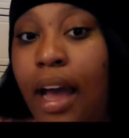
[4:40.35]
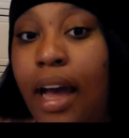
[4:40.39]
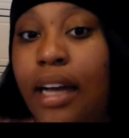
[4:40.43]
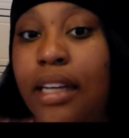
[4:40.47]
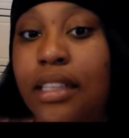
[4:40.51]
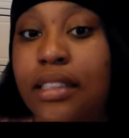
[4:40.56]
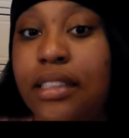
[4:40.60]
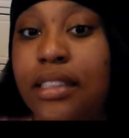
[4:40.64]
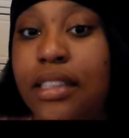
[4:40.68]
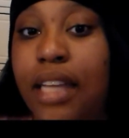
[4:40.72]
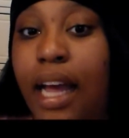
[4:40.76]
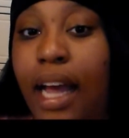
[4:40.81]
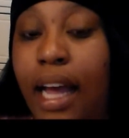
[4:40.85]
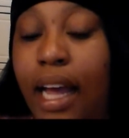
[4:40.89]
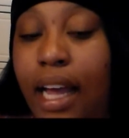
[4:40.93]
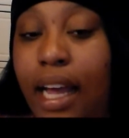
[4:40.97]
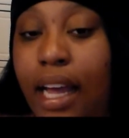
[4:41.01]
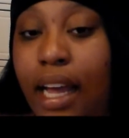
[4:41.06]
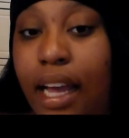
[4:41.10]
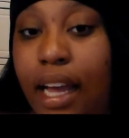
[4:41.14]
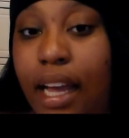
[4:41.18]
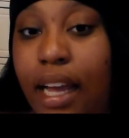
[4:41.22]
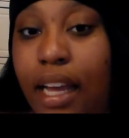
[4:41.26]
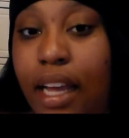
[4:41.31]
And
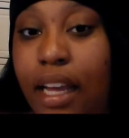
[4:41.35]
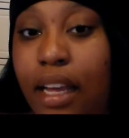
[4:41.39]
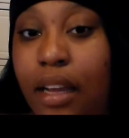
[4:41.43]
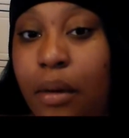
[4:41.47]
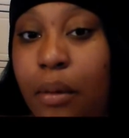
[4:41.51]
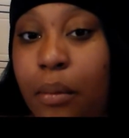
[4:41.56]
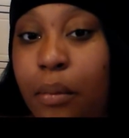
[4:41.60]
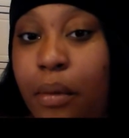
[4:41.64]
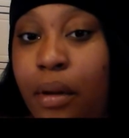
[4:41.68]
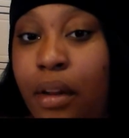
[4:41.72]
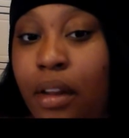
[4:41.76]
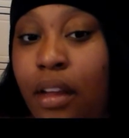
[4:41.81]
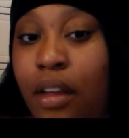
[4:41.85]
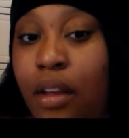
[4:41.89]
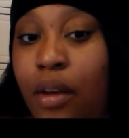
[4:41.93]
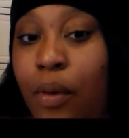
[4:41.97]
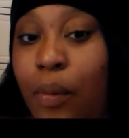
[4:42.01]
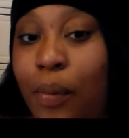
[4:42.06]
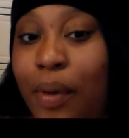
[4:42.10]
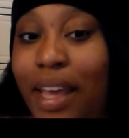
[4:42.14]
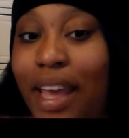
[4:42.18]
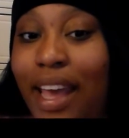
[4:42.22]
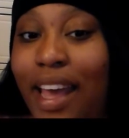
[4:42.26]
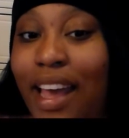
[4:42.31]
then
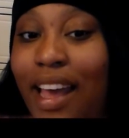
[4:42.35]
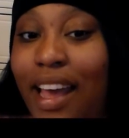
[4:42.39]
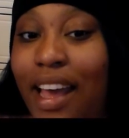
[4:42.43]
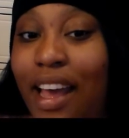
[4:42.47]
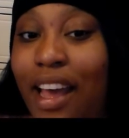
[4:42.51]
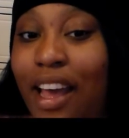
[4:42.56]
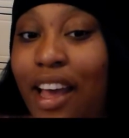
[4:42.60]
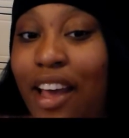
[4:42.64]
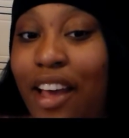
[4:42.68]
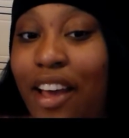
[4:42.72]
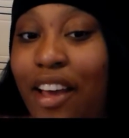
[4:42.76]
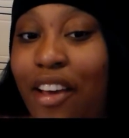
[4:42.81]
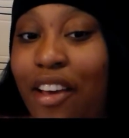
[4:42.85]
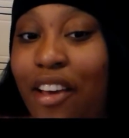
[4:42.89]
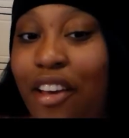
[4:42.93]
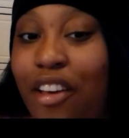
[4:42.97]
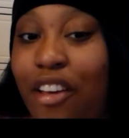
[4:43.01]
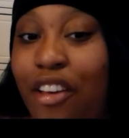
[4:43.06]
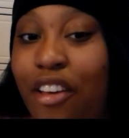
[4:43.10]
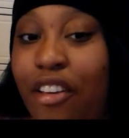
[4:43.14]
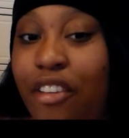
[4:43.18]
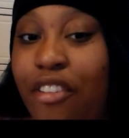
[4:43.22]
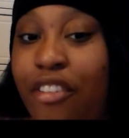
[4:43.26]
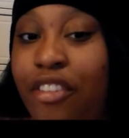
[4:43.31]
we
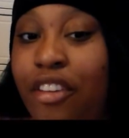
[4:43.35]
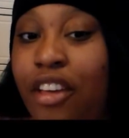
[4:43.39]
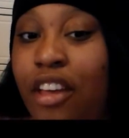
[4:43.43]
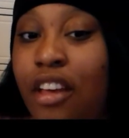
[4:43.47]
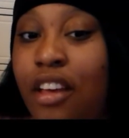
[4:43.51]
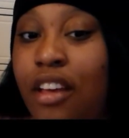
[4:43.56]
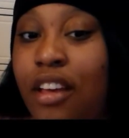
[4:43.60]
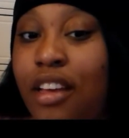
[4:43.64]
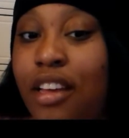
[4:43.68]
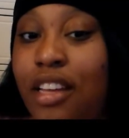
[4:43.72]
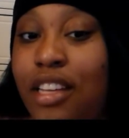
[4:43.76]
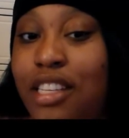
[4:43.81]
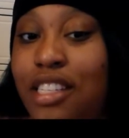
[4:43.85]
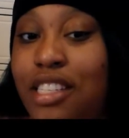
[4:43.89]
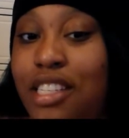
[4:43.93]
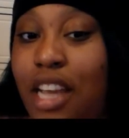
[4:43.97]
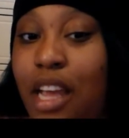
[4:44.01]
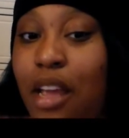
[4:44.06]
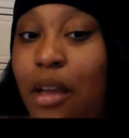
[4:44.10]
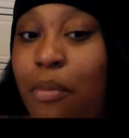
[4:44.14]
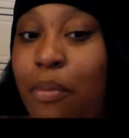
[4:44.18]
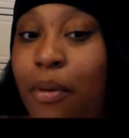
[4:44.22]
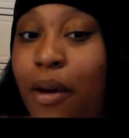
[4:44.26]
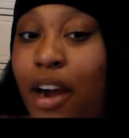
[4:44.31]
have
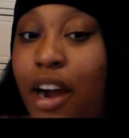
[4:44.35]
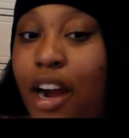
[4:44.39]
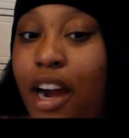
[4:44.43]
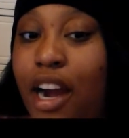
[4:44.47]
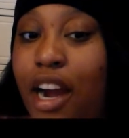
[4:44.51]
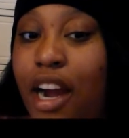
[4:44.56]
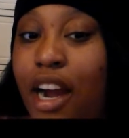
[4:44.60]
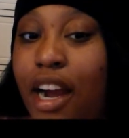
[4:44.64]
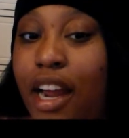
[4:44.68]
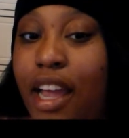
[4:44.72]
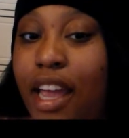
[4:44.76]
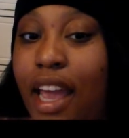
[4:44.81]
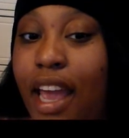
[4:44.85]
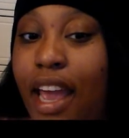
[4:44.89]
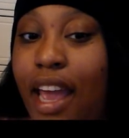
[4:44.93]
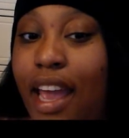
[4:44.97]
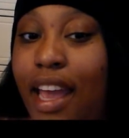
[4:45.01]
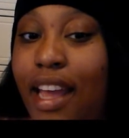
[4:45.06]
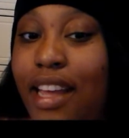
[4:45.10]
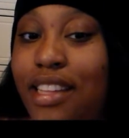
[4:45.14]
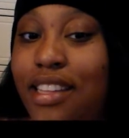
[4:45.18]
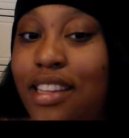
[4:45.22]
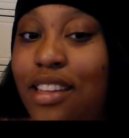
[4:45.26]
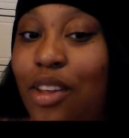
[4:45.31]
J Park
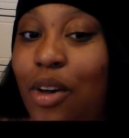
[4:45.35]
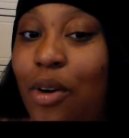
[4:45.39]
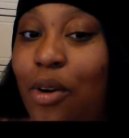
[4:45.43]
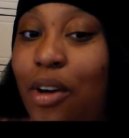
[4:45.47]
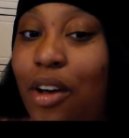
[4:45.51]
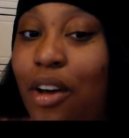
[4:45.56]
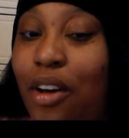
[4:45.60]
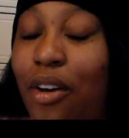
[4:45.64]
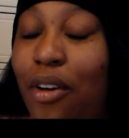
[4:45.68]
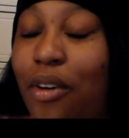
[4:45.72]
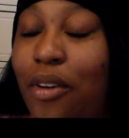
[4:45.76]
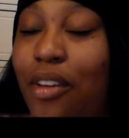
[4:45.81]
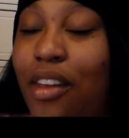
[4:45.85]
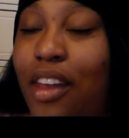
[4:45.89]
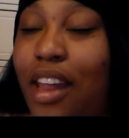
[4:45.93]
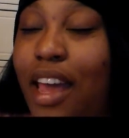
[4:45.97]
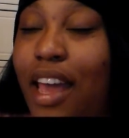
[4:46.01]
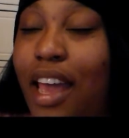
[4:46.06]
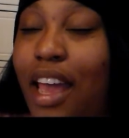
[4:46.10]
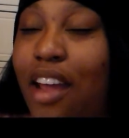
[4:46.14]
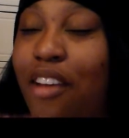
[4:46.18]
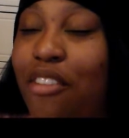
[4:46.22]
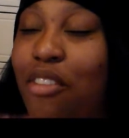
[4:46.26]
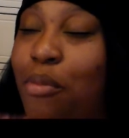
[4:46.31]
and Loco.
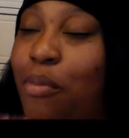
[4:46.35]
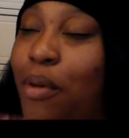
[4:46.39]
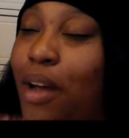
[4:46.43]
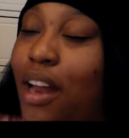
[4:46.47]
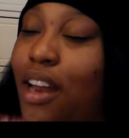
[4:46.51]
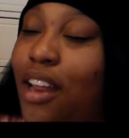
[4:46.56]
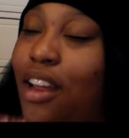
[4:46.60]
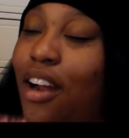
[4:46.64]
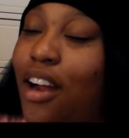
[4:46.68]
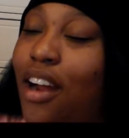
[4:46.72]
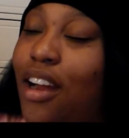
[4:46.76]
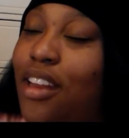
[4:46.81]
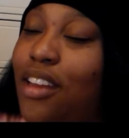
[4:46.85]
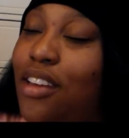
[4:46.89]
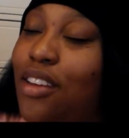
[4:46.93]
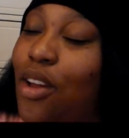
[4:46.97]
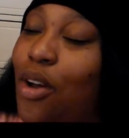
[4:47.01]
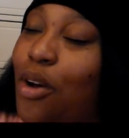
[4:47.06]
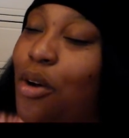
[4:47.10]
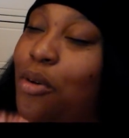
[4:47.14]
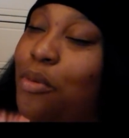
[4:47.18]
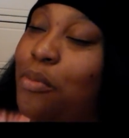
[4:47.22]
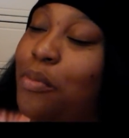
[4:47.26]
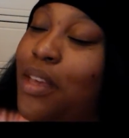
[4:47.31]
Like everybody already
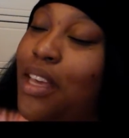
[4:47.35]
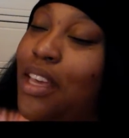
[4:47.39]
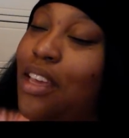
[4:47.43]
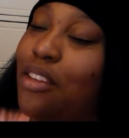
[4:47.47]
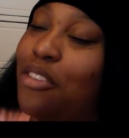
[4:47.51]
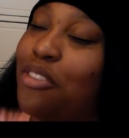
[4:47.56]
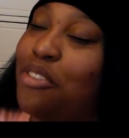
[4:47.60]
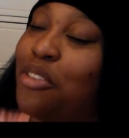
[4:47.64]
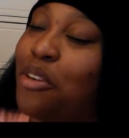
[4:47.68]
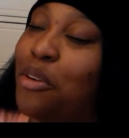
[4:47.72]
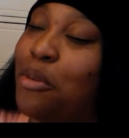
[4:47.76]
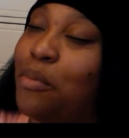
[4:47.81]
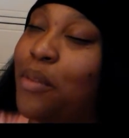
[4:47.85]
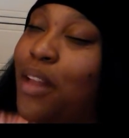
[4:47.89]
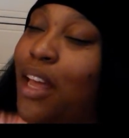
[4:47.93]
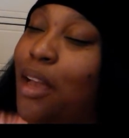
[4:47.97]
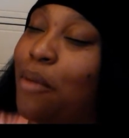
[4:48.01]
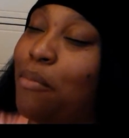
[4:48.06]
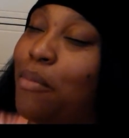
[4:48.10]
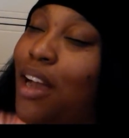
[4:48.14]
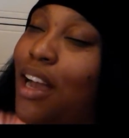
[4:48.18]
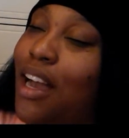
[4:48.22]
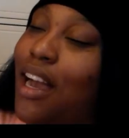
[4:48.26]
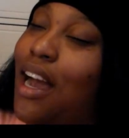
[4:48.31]
know me from
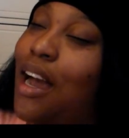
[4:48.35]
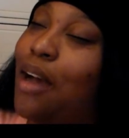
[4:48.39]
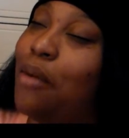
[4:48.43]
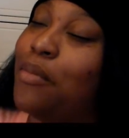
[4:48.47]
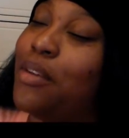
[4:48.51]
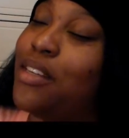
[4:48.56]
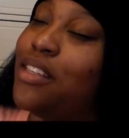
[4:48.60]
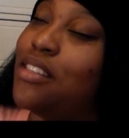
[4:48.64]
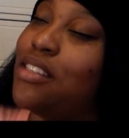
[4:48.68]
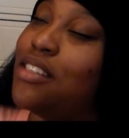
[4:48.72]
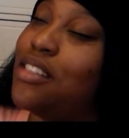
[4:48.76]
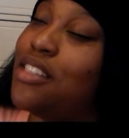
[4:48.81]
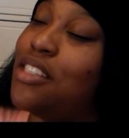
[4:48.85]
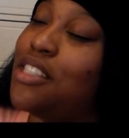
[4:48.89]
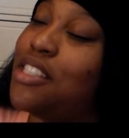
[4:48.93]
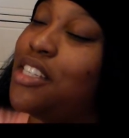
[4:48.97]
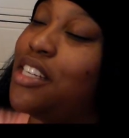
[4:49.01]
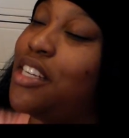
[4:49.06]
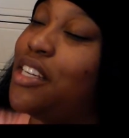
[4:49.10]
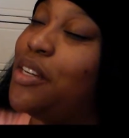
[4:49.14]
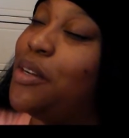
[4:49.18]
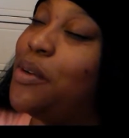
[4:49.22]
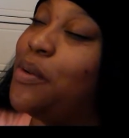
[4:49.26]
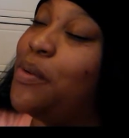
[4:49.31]
like my comments and
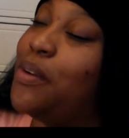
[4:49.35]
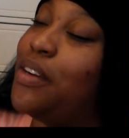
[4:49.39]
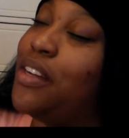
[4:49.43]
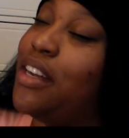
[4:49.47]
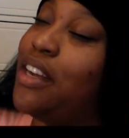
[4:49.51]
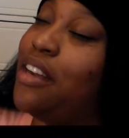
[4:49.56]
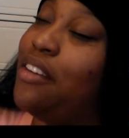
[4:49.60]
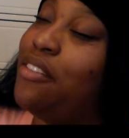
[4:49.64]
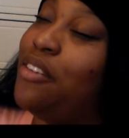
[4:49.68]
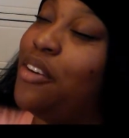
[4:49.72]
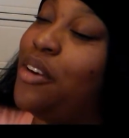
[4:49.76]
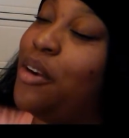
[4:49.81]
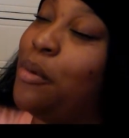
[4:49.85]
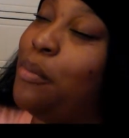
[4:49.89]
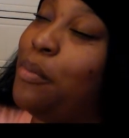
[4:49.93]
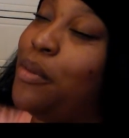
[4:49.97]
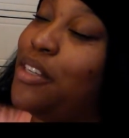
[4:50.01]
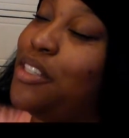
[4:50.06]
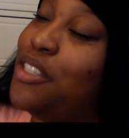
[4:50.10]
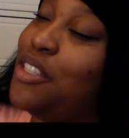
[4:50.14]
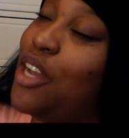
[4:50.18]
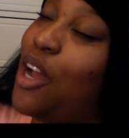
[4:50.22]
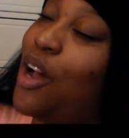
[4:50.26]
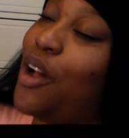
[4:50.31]
shit or whatever,
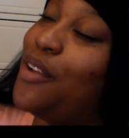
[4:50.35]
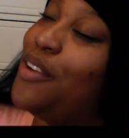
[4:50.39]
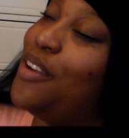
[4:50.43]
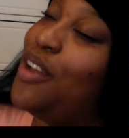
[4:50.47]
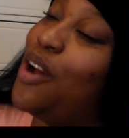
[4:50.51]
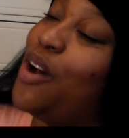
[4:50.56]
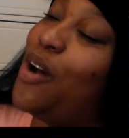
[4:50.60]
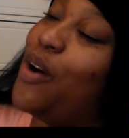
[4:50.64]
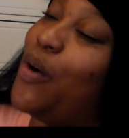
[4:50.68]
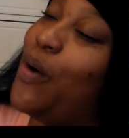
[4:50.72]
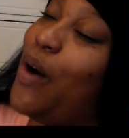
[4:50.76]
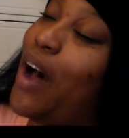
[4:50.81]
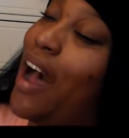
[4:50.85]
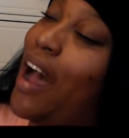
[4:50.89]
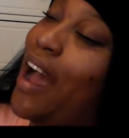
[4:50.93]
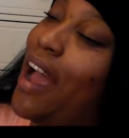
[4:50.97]
but y'all know